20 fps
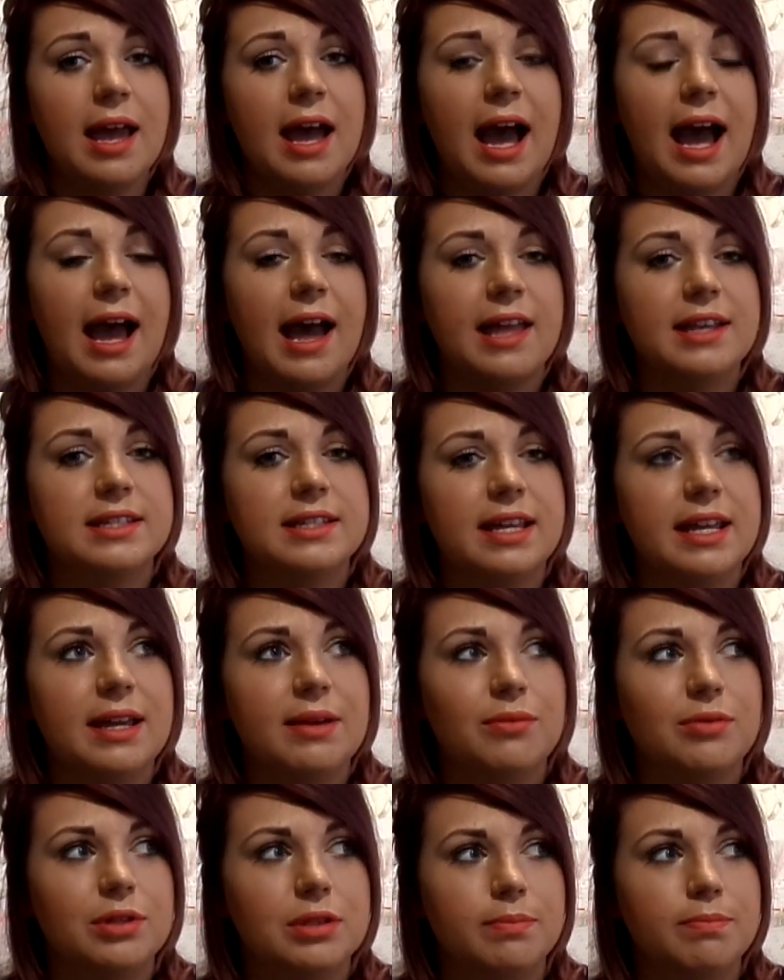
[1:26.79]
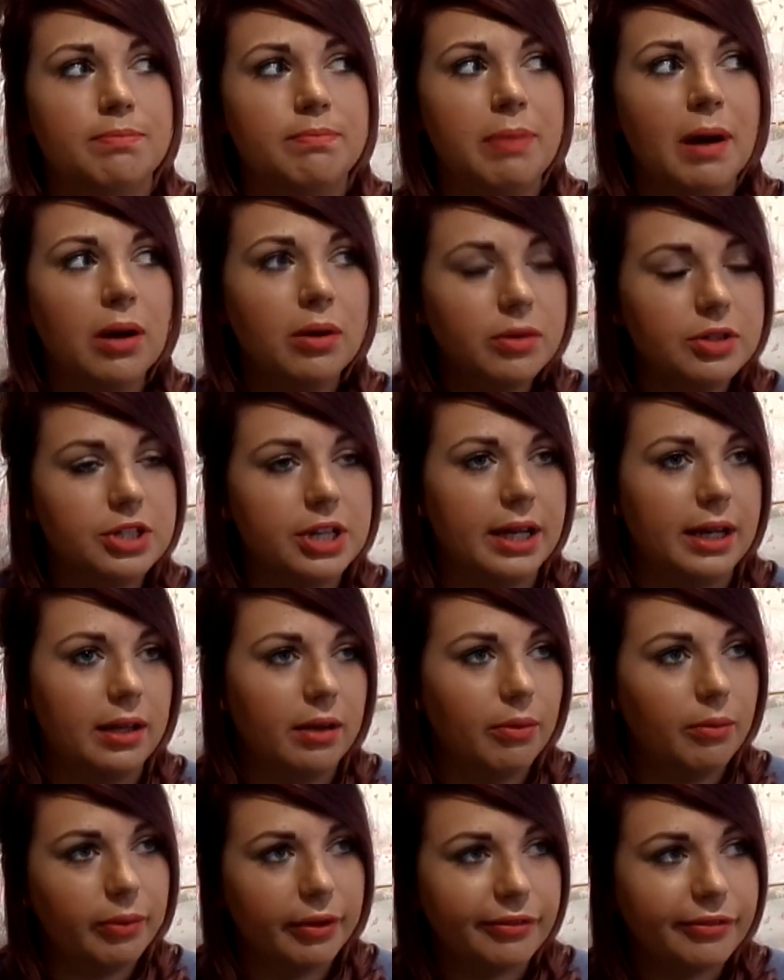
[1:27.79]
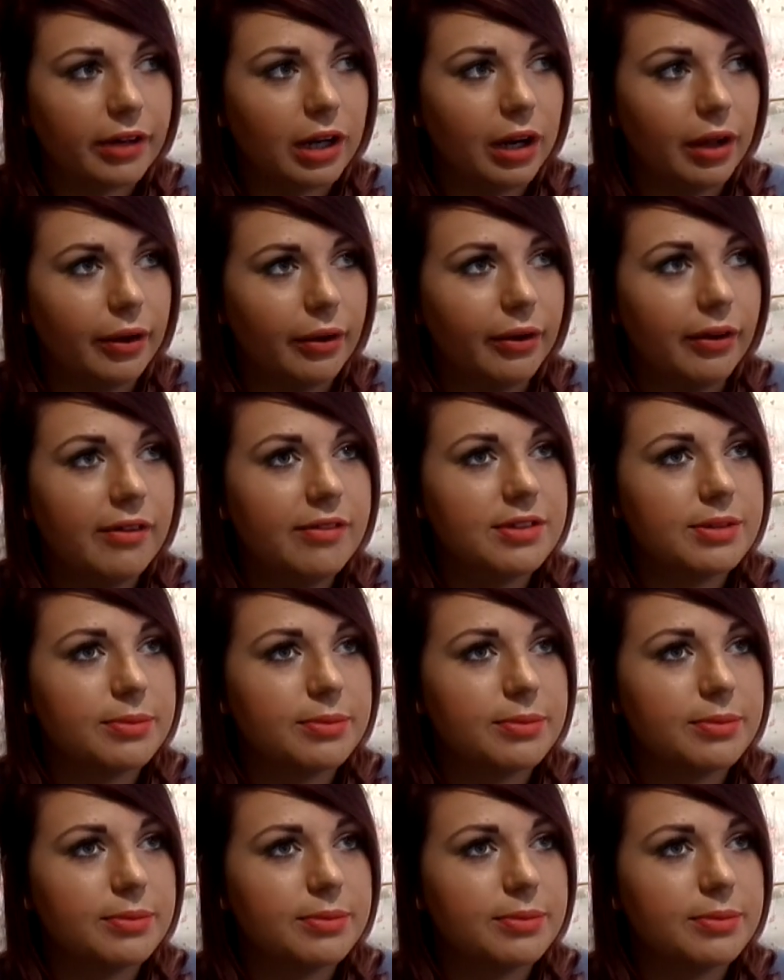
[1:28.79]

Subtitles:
and it was bulging with clothes,